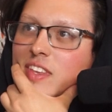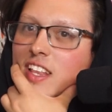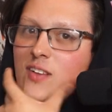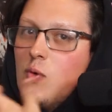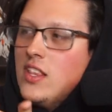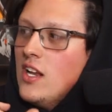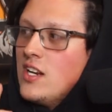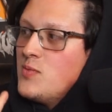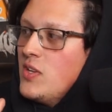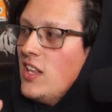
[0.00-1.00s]
Like right there, I
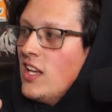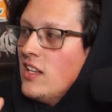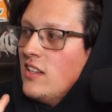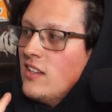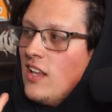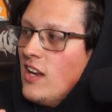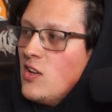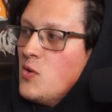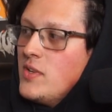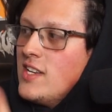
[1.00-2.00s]
just made like a, I don't
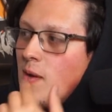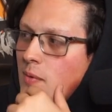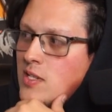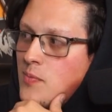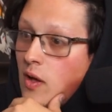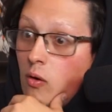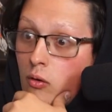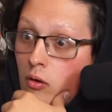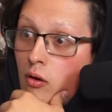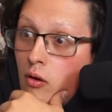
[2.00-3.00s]
know, you'd be talking about something, I go,
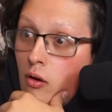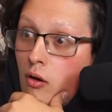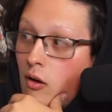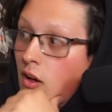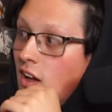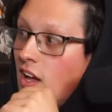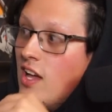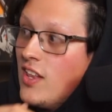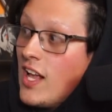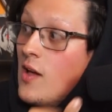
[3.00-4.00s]

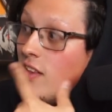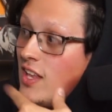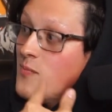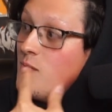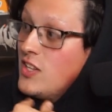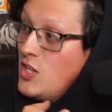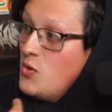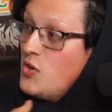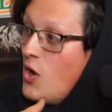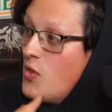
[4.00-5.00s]
like
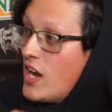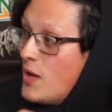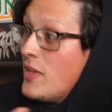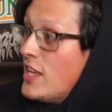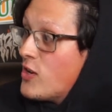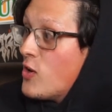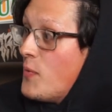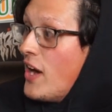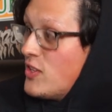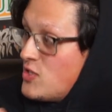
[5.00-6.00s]
you know that I'm eager
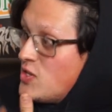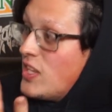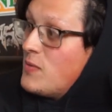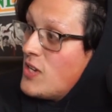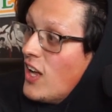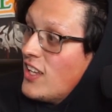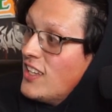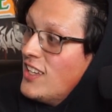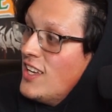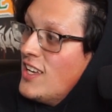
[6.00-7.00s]
about it, so you keep
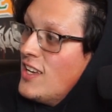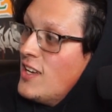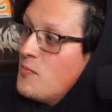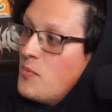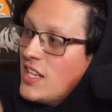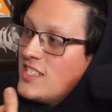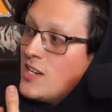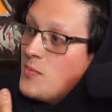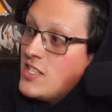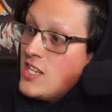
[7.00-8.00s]
talking, but instead
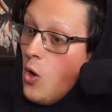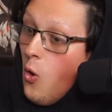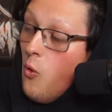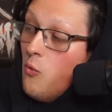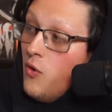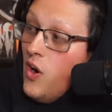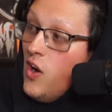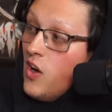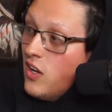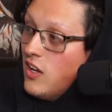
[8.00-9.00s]
of me saying, oh,
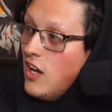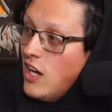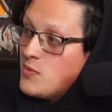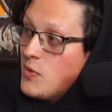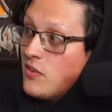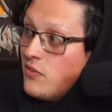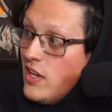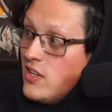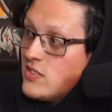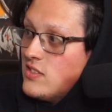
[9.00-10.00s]
fuck, I'll just make a
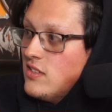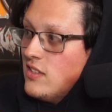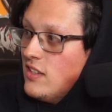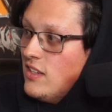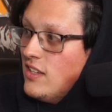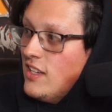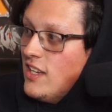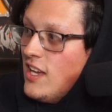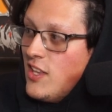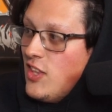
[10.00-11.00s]
face.
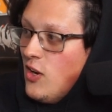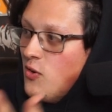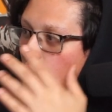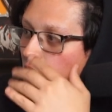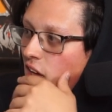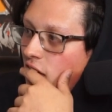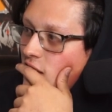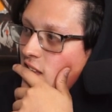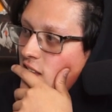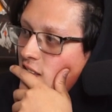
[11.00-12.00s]
And they don't know that.
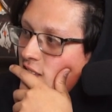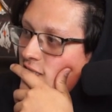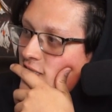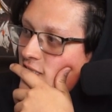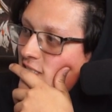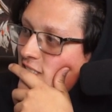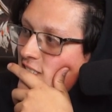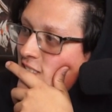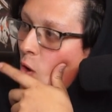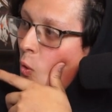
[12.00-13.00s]

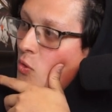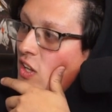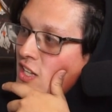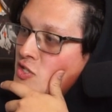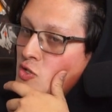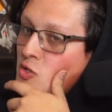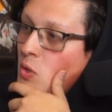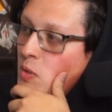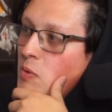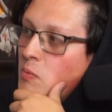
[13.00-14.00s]
The listeners
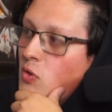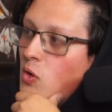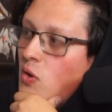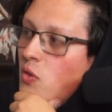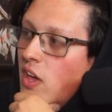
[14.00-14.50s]
only people don't know